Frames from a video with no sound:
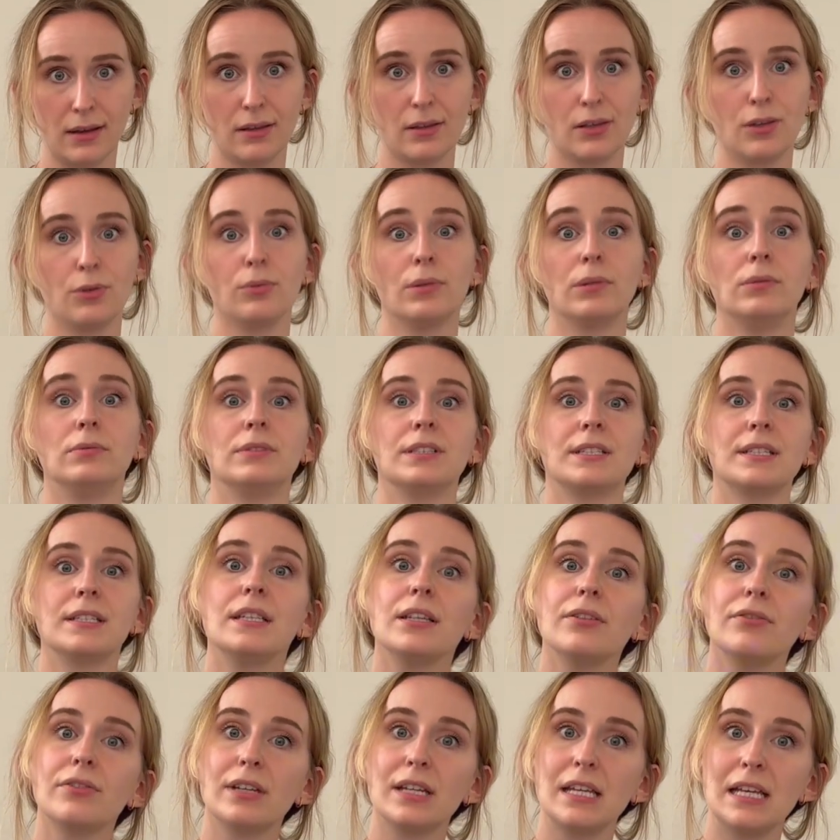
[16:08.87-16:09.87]
You will
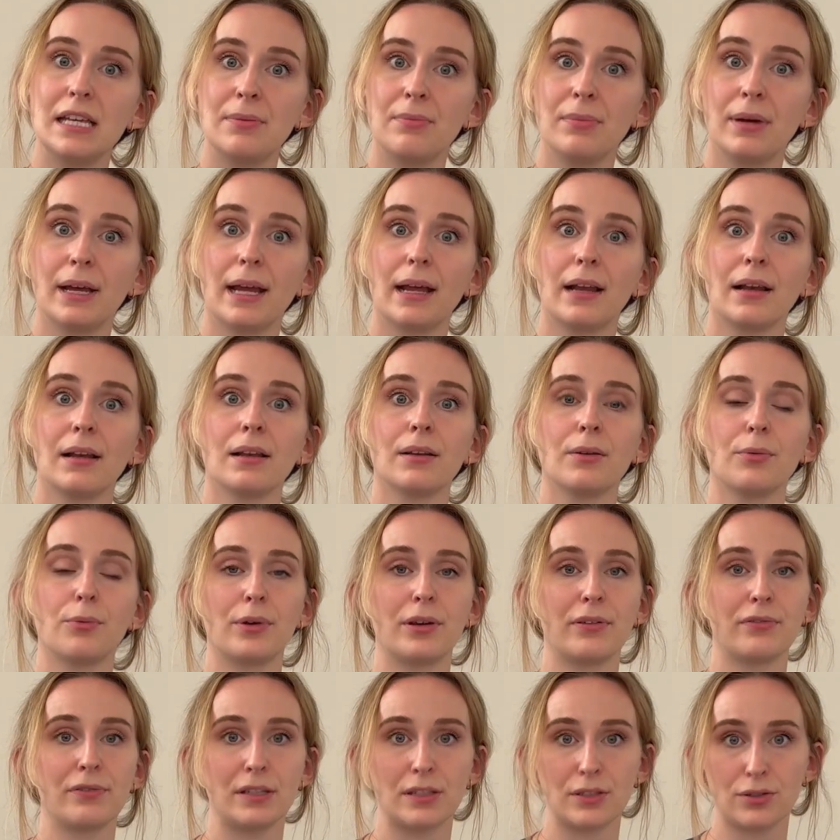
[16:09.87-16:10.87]
receive an email
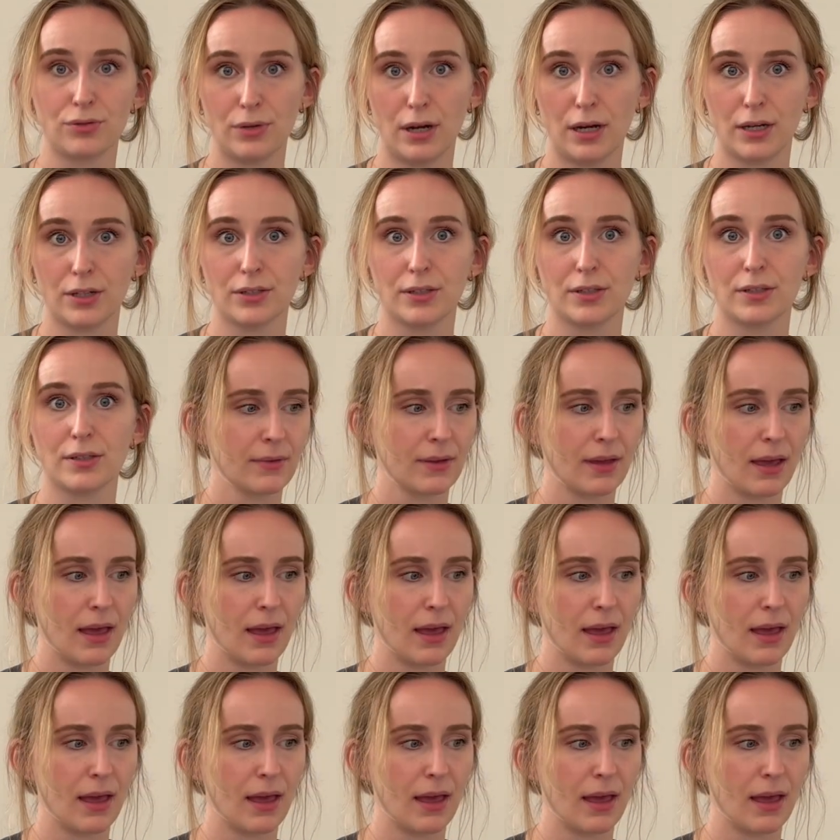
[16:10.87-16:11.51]
with instructions.